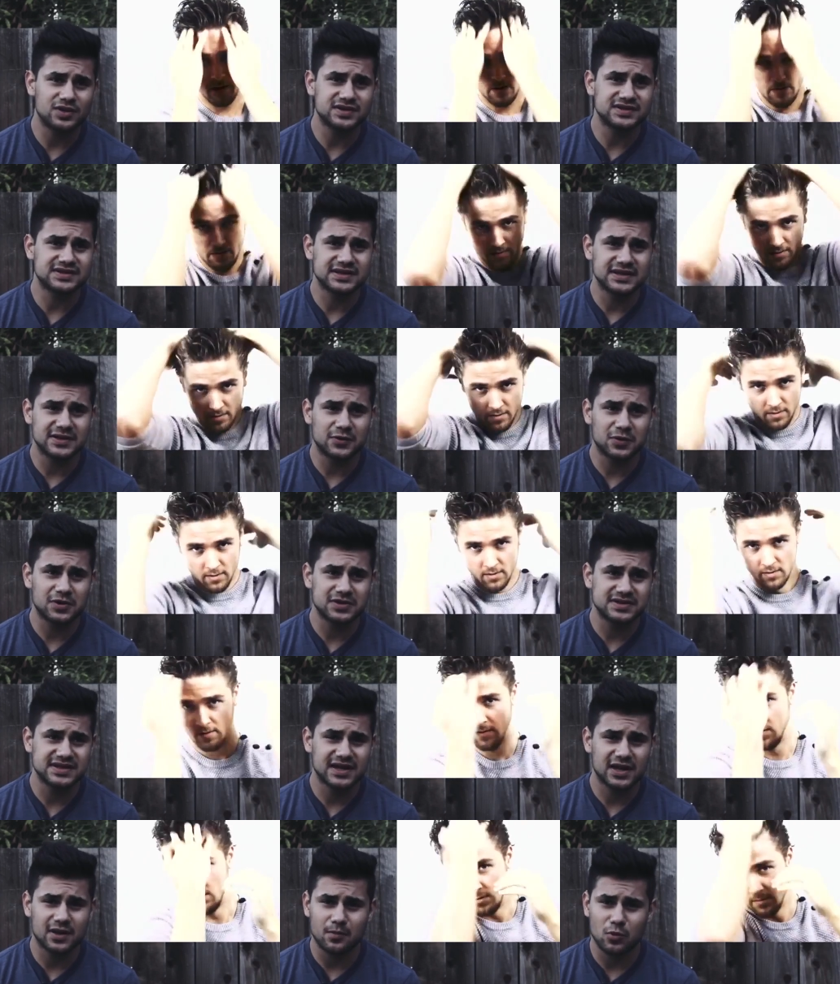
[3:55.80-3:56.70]
Speaker 1: was in order
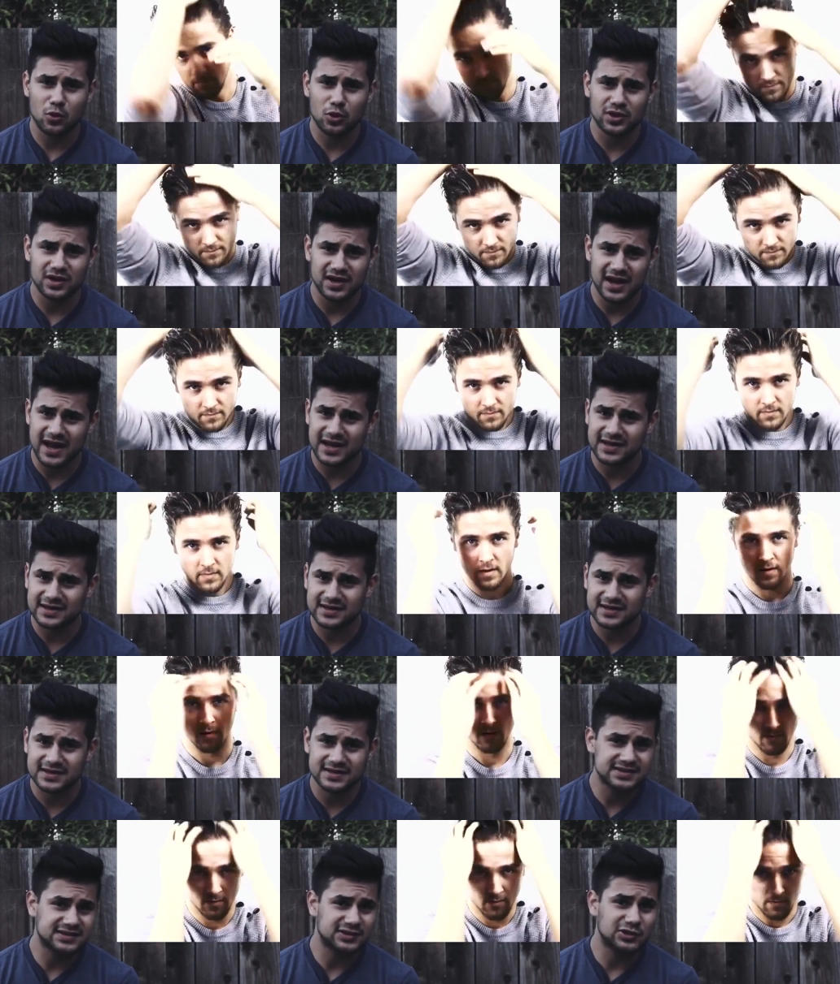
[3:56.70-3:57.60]
to get a more
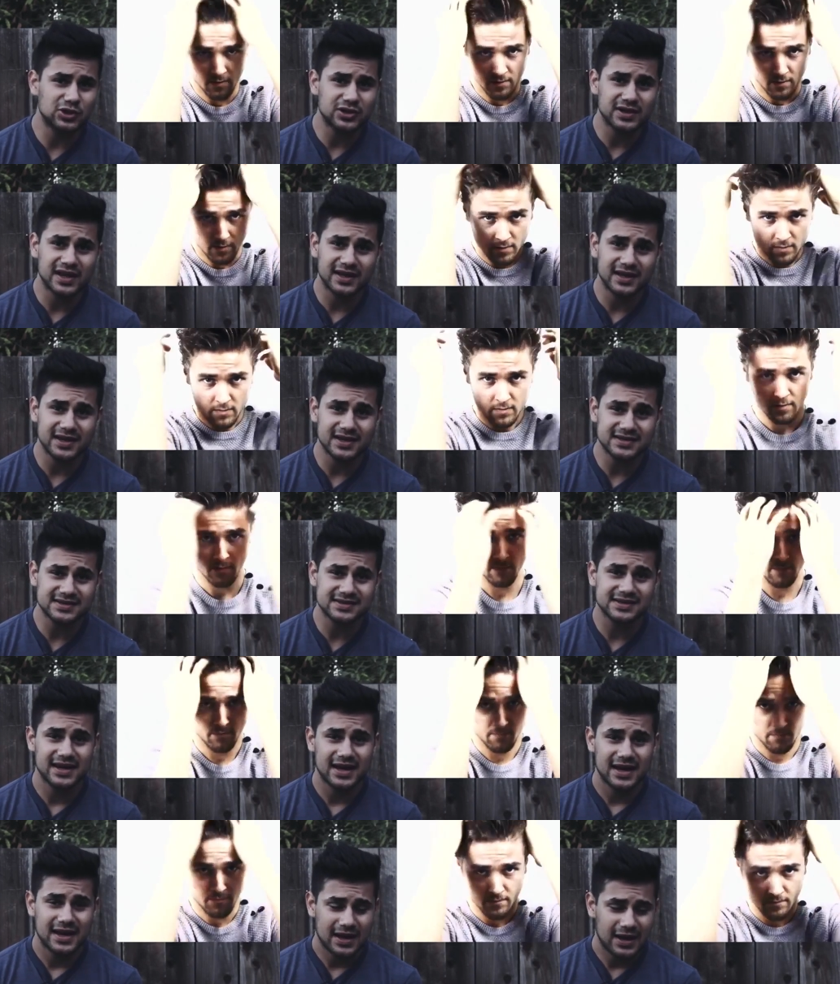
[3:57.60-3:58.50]
90s look, I guess,
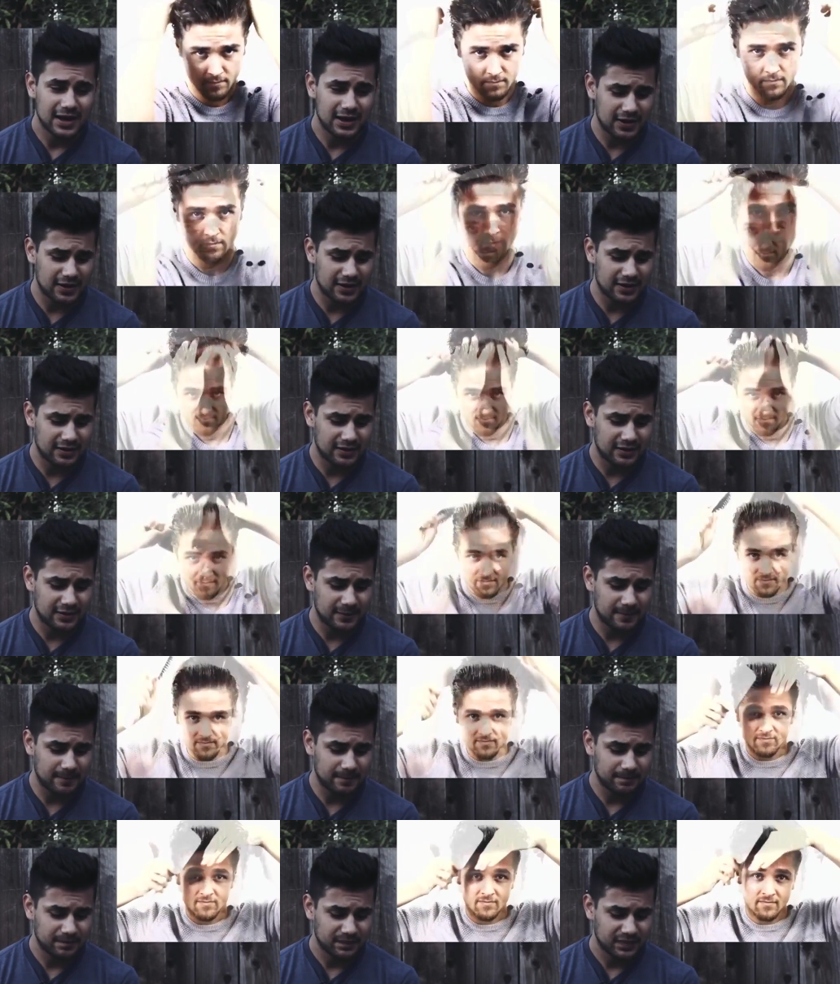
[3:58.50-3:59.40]

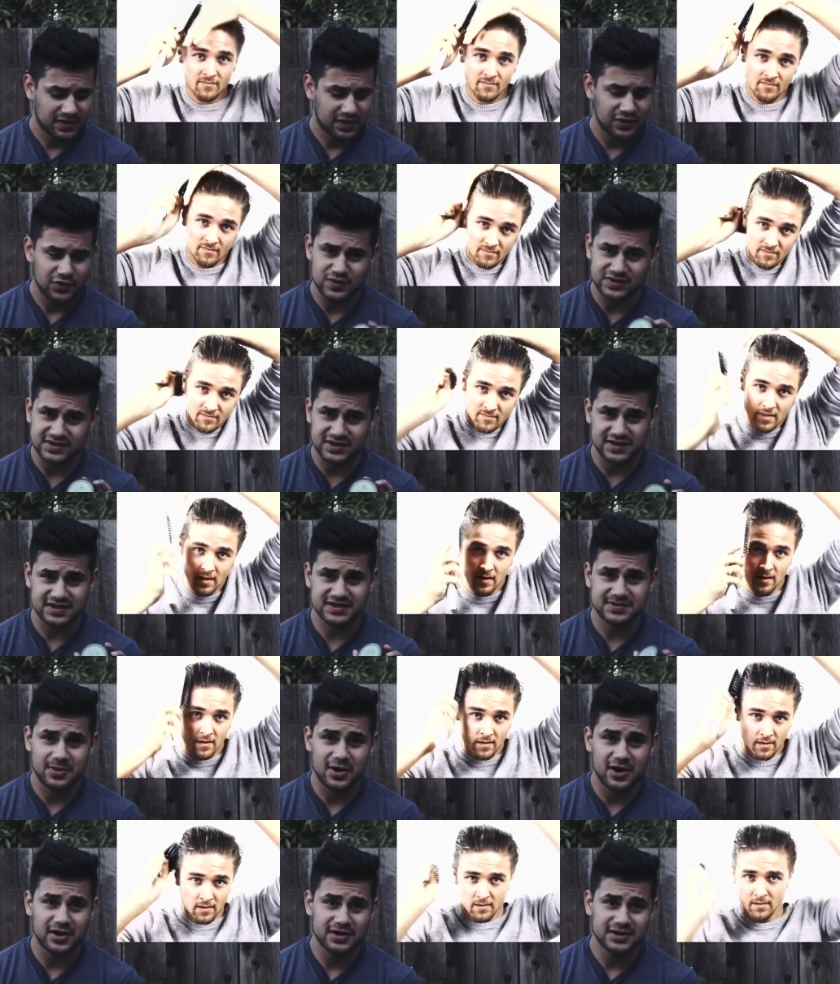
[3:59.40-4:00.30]
um, using this
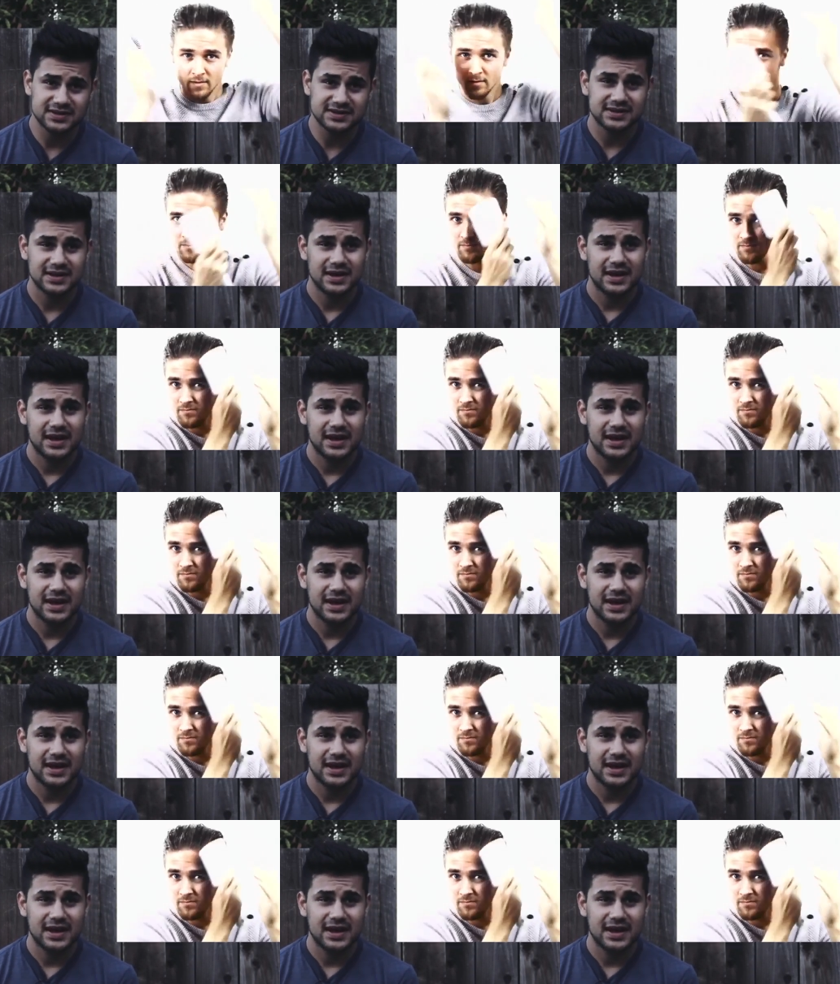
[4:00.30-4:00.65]
product.